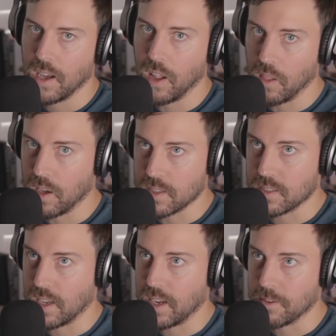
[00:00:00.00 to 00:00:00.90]

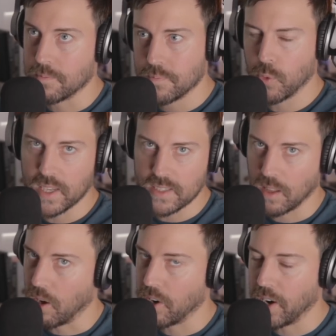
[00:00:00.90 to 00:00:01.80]
alongside the rest of
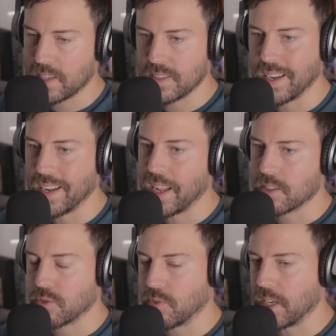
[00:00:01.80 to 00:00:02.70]
the RX and
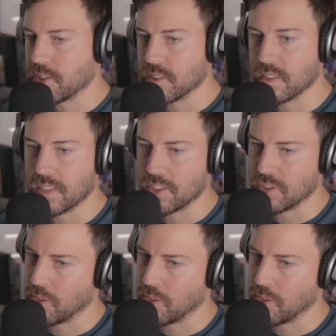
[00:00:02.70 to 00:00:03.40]
NX ranges, essentially.